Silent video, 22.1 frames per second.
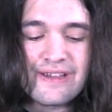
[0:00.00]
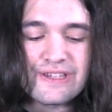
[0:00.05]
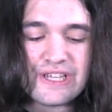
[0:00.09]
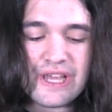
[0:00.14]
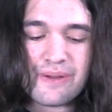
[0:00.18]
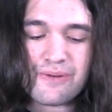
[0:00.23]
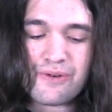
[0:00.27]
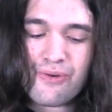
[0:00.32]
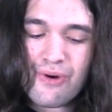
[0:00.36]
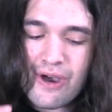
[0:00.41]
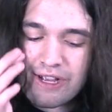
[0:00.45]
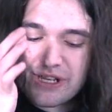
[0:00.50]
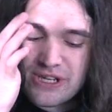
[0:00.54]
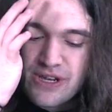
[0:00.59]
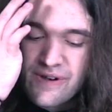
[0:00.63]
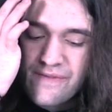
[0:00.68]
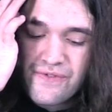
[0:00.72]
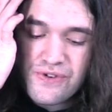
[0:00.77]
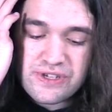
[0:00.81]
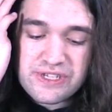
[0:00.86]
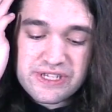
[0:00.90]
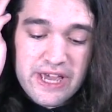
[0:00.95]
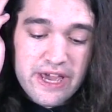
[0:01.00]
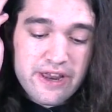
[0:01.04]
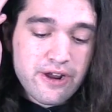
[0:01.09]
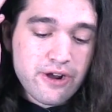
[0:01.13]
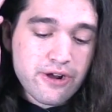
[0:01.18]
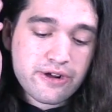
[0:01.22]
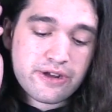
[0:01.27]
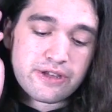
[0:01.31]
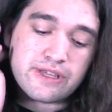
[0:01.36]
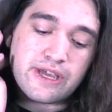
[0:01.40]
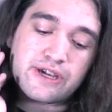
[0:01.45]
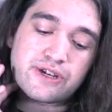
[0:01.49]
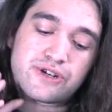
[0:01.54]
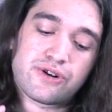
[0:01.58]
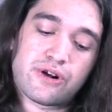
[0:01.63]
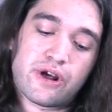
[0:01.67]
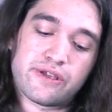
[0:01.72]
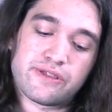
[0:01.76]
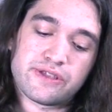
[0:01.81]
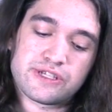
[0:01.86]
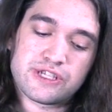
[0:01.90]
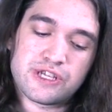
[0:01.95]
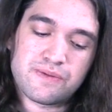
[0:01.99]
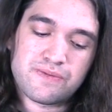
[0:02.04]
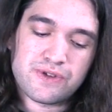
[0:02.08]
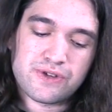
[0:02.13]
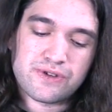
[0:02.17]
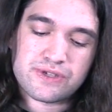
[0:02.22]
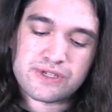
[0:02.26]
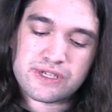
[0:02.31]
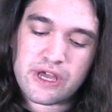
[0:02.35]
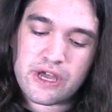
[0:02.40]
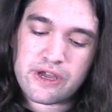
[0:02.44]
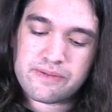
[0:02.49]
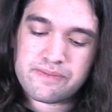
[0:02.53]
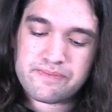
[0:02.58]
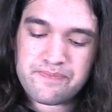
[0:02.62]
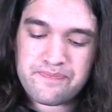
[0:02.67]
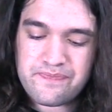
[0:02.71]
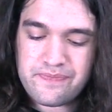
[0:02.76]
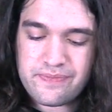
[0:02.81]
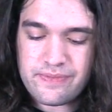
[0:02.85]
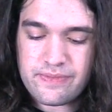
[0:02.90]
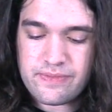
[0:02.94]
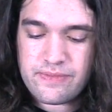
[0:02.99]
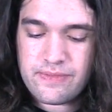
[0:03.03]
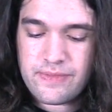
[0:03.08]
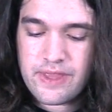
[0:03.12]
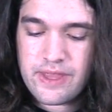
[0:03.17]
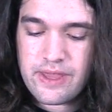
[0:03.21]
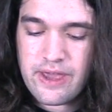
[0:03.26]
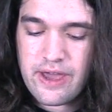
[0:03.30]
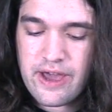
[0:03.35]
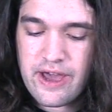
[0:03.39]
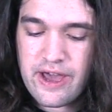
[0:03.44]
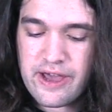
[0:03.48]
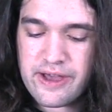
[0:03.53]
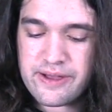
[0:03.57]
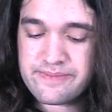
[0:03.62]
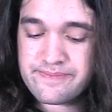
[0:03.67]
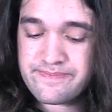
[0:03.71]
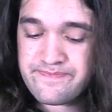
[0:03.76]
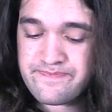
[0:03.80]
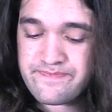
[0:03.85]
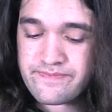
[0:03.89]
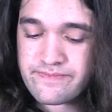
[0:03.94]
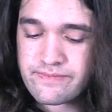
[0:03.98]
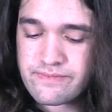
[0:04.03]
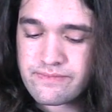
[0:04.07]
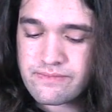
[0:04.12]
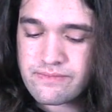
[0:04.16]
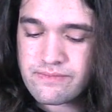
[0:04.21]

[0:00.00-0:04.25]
Same question for Zen architecture on the C P U side. Um,